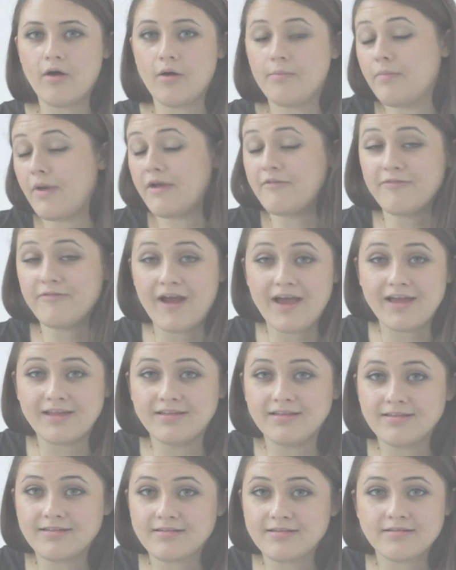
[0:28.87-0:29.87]
my
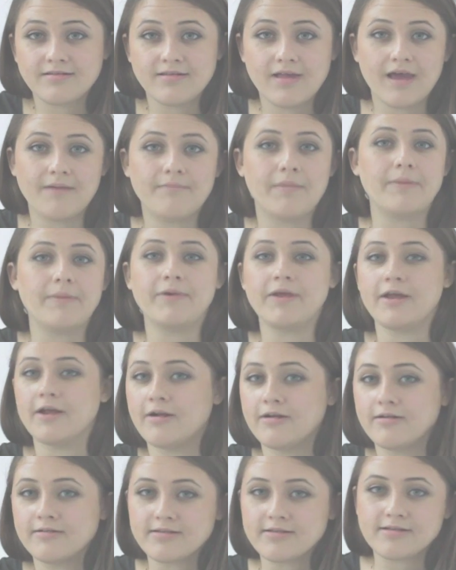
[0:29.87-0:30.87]
friends, my
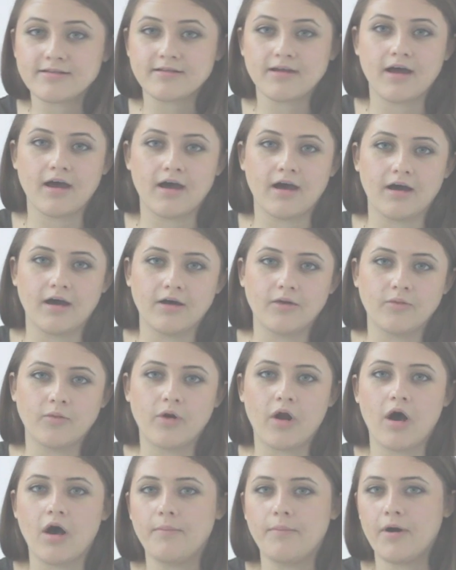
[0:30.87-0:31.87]
peers,
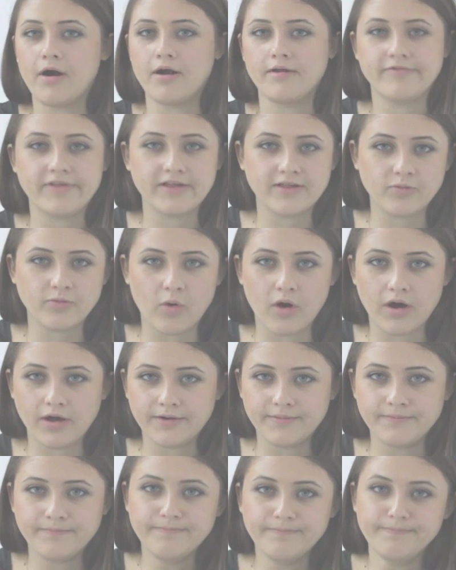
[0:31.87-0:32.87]
were all part of this
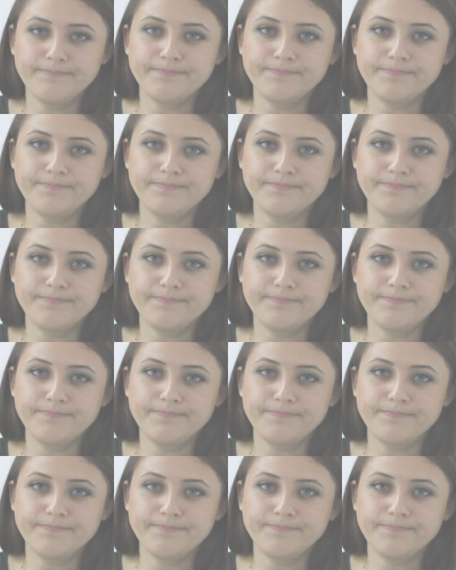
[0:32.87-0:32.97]
one